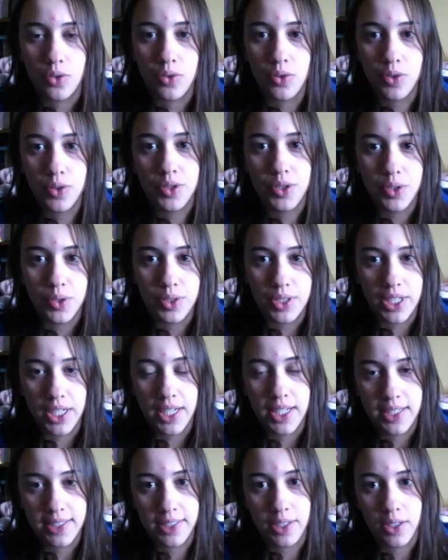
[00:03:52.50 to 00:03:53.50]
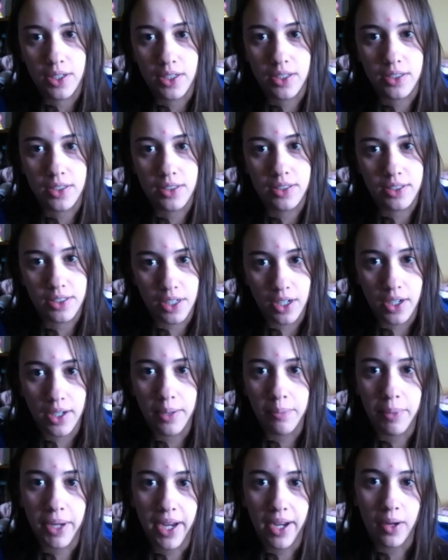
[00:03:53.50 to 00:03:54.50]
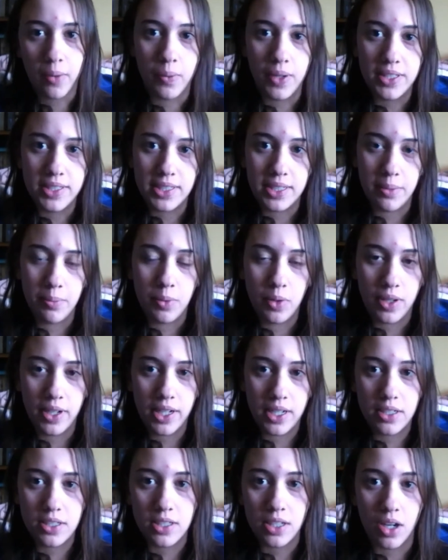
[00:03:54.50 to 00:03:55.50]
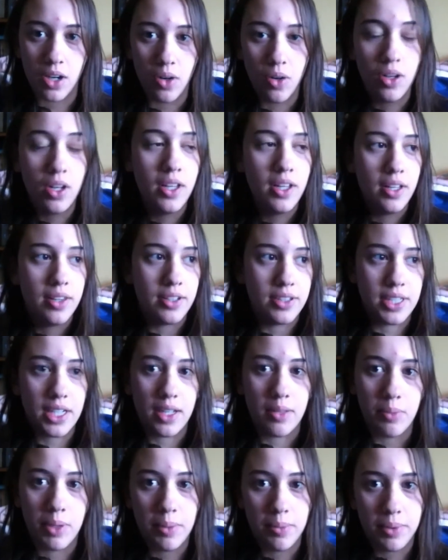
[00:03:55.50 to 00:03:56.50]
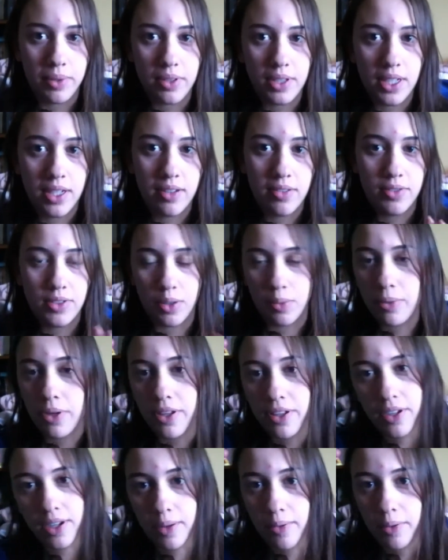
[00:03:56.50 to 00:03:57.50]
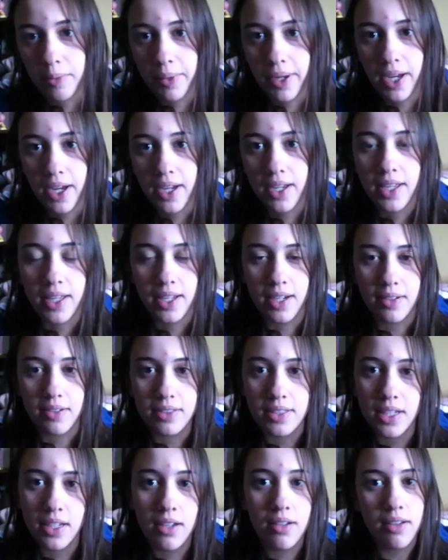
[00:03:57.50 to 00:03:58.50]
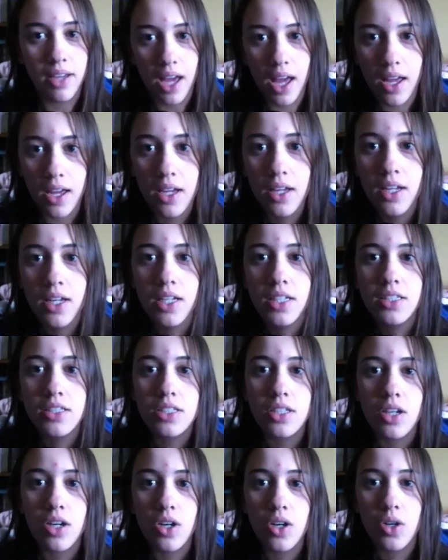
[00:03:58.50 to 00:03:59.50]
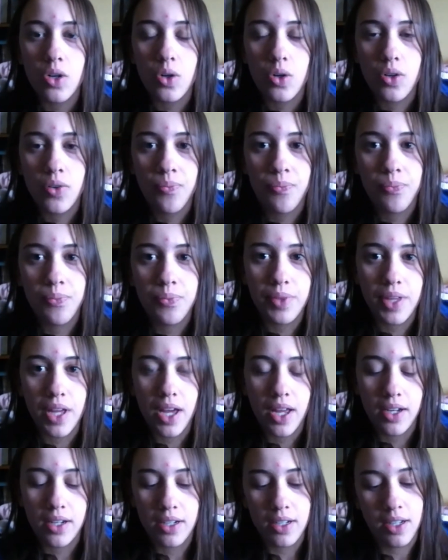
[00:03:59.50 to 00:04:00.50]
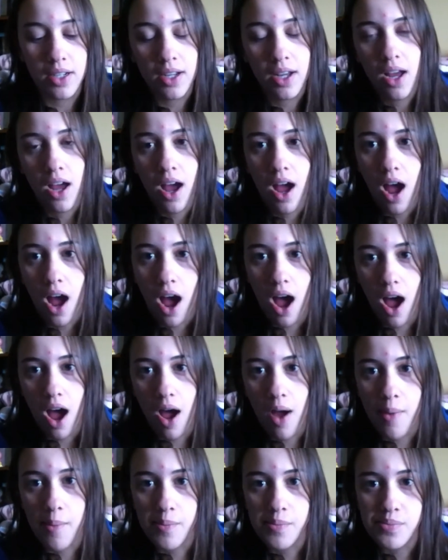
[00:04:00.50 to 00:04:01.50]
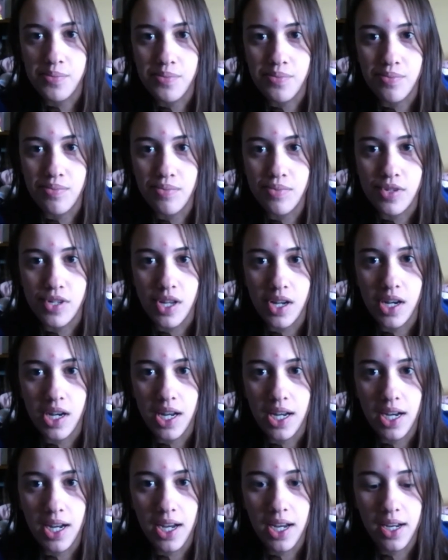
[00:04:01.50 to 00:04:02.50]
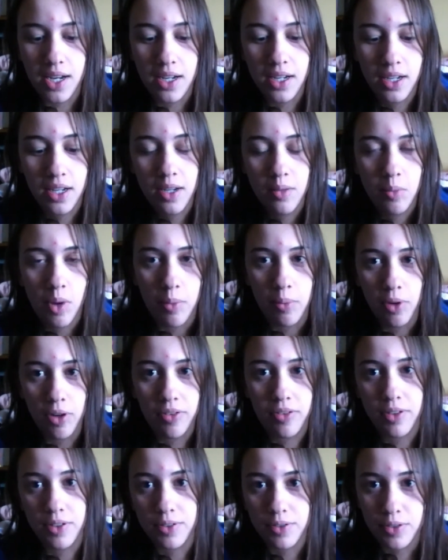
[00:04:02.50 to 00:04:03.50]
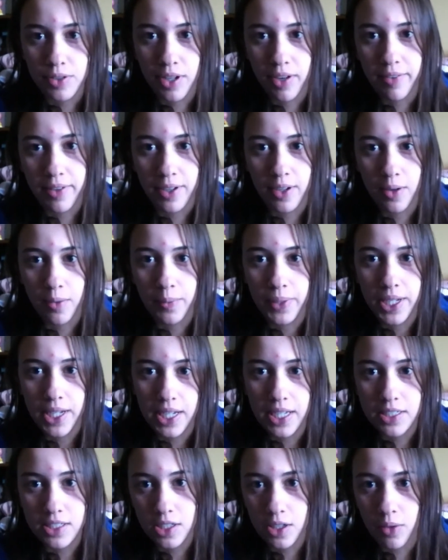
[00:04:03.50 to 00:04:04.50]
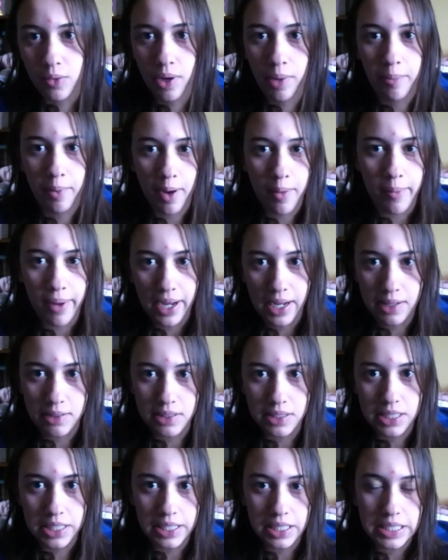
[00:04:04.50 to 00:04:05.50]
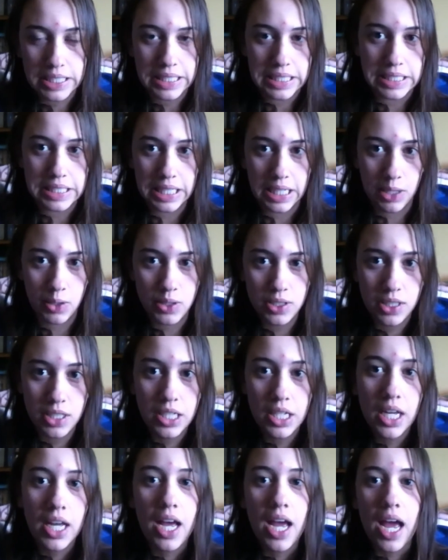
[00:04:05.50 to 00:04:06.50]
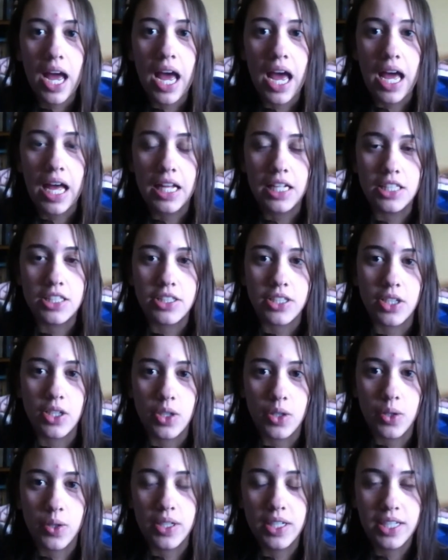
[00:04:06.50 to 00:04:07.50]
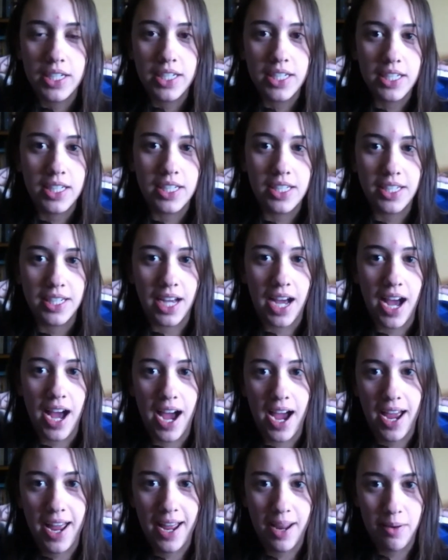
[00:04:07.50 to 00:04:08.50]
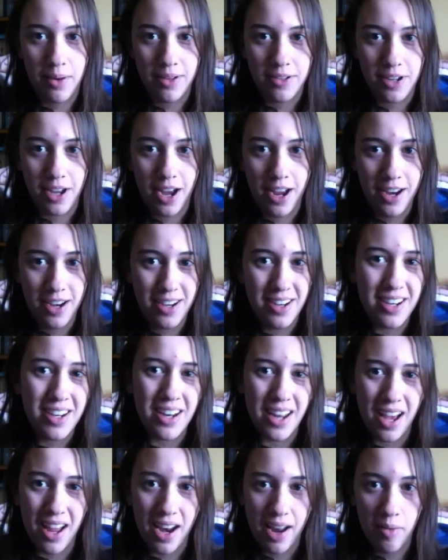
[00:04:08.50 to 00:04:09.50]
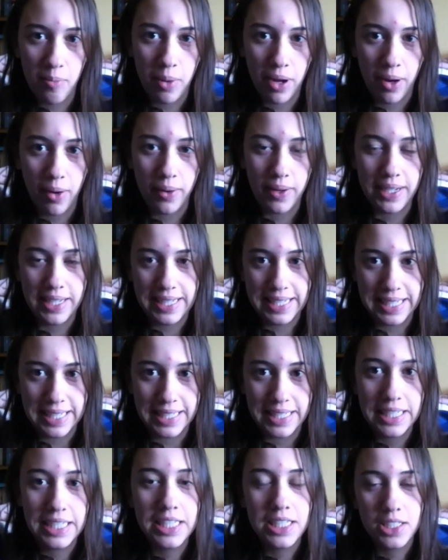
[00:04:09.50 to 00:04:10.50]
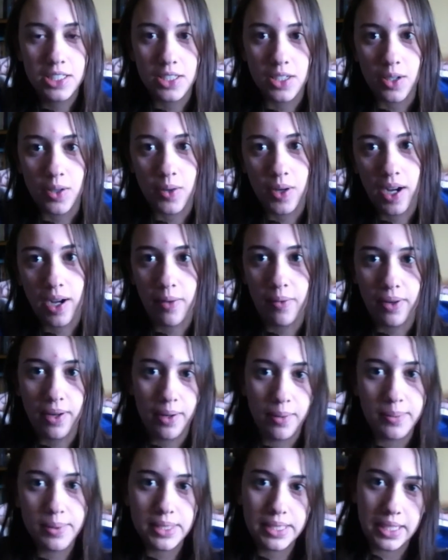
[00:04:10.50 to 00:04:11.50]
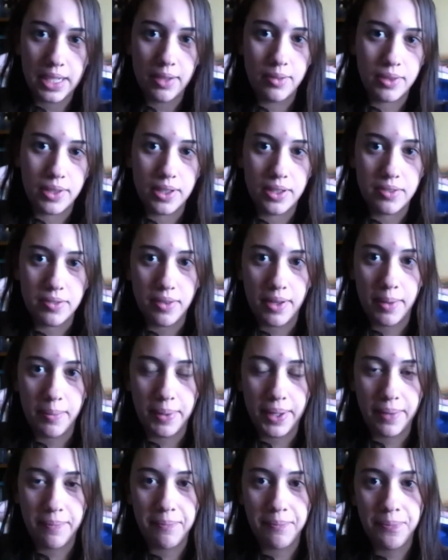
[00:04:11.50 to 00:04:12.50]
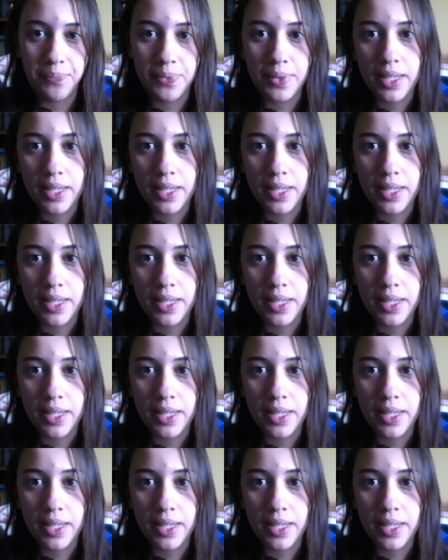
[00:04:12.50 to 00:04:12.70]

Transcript: through Tuesday until starting back Wednesday morning. So they're telling people to leave, don't bother coming back. And I was like, okay. So then um, Sunday night, my boyfriend was driving home and he has to go right by my house to get to his house. And so I had I did not have power, he did. So I went up and stayed with his family,